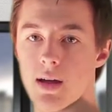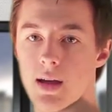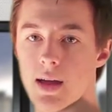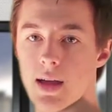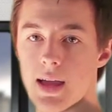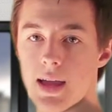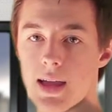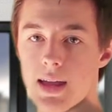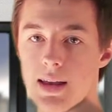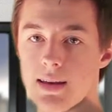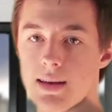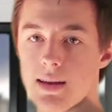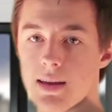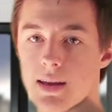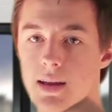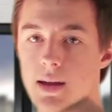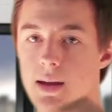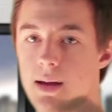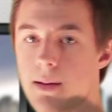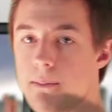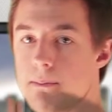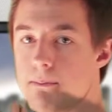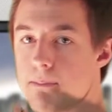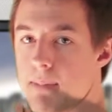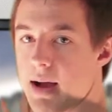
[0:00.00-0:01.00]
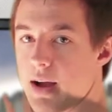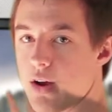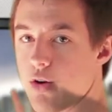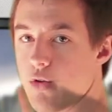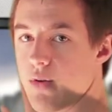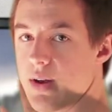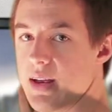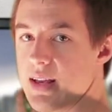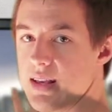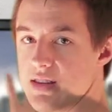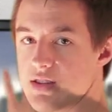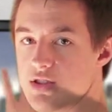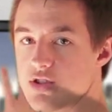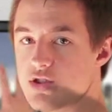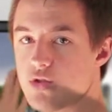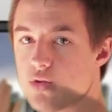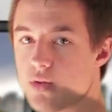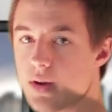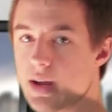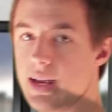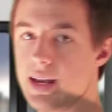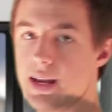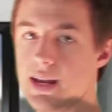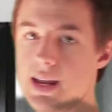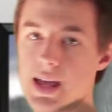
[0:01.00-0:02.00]
hit my green
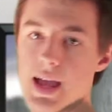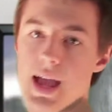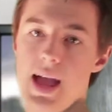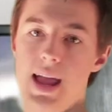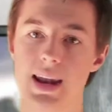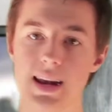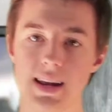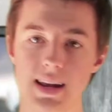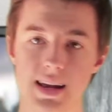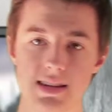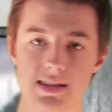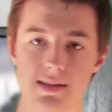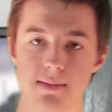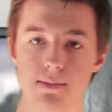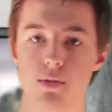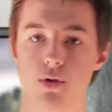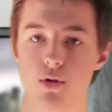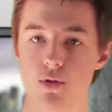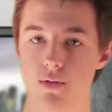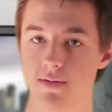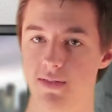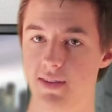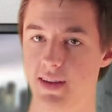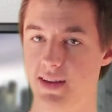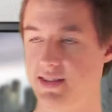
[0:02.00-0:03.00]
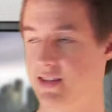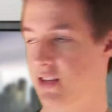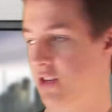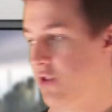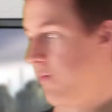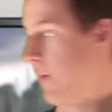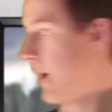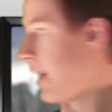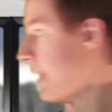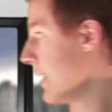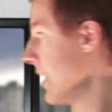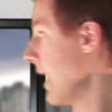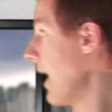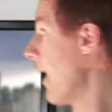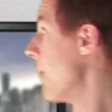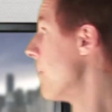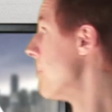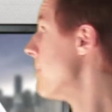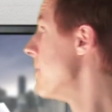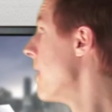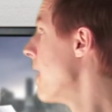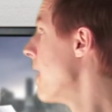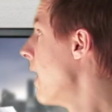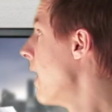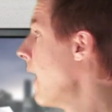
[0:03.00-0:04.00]
screen and it doesn't move because it's weighed down.
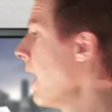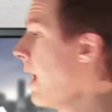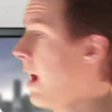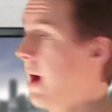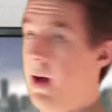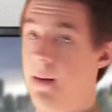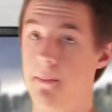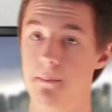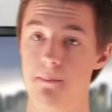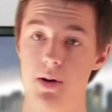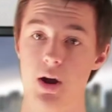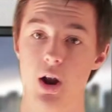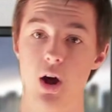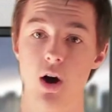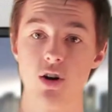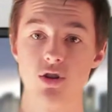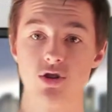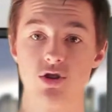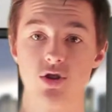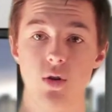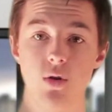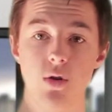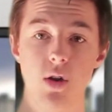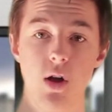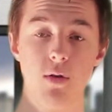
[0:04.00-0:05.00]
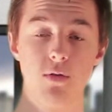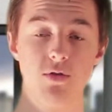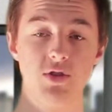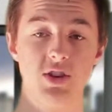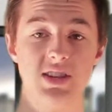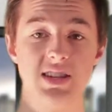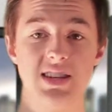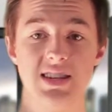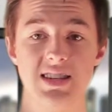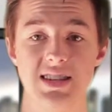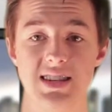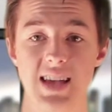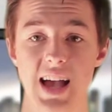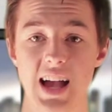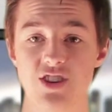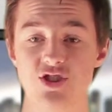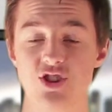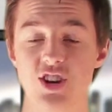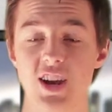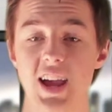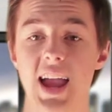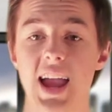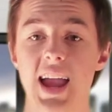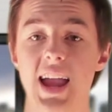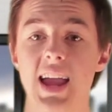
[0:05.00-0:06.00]
But also along with this is
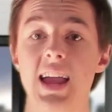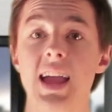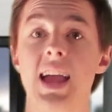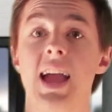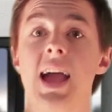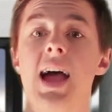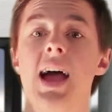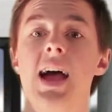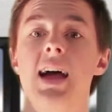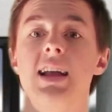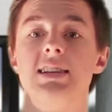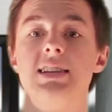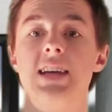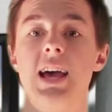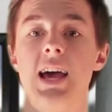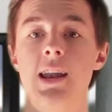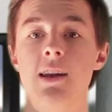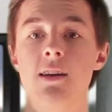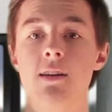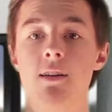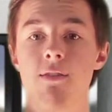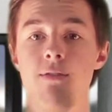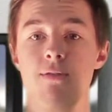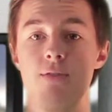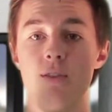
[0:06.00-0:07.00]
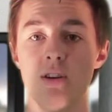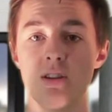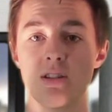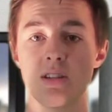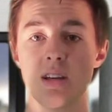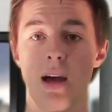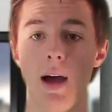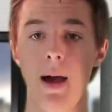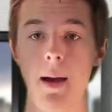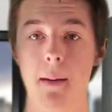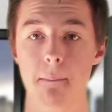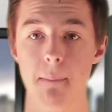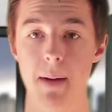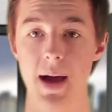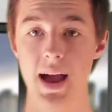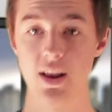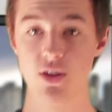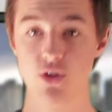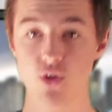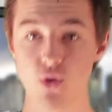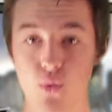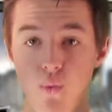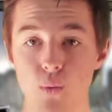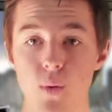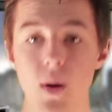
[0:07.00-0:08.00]
actually a 10-foot by
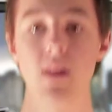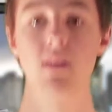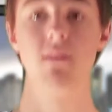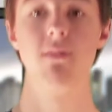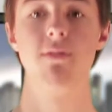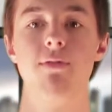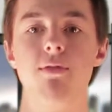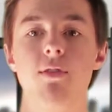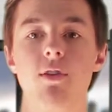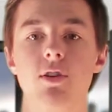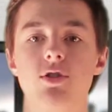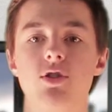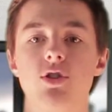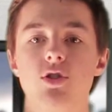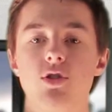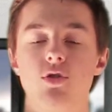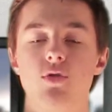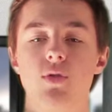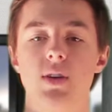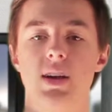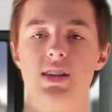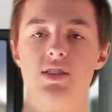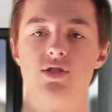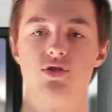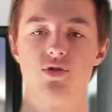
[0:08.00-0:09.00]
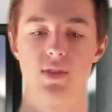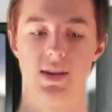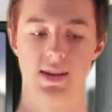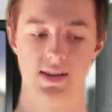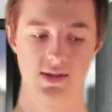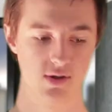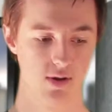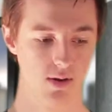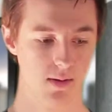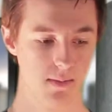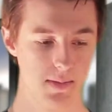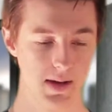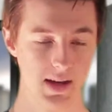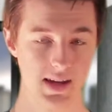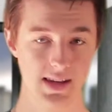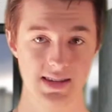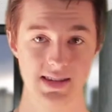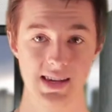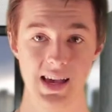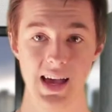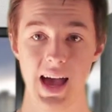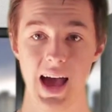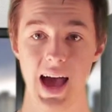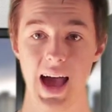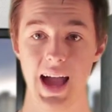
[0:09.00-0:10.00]
12-foot green screen. So it
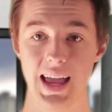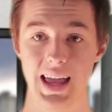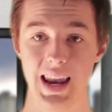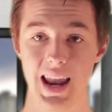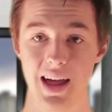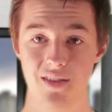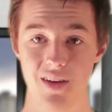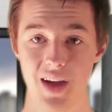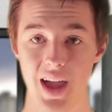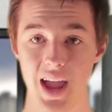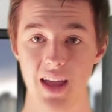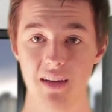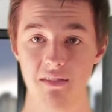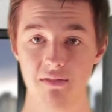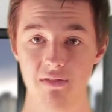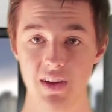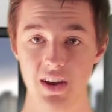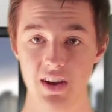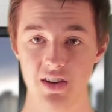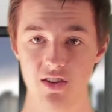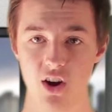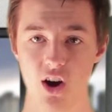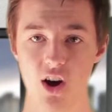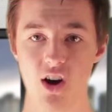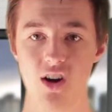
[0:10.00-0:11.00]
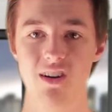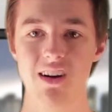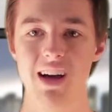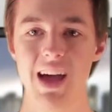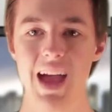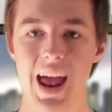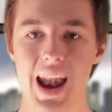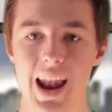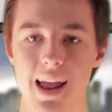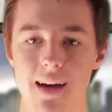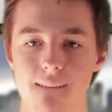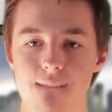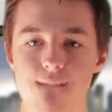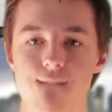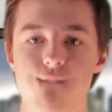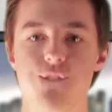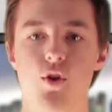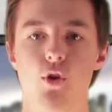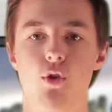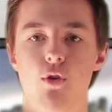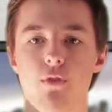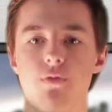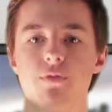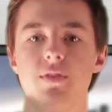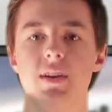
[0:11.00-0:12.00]
means I can have it 8 feet tall and I have
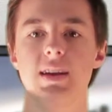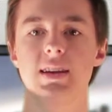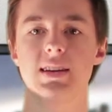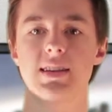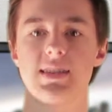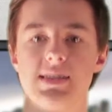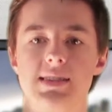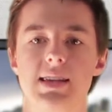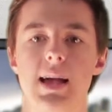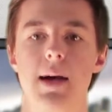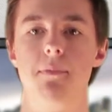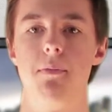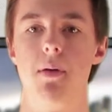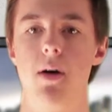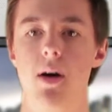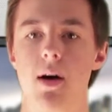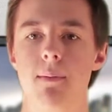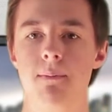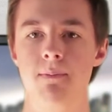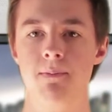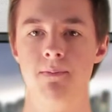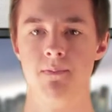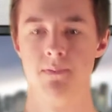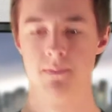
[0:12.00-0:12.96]
4 feet to step on.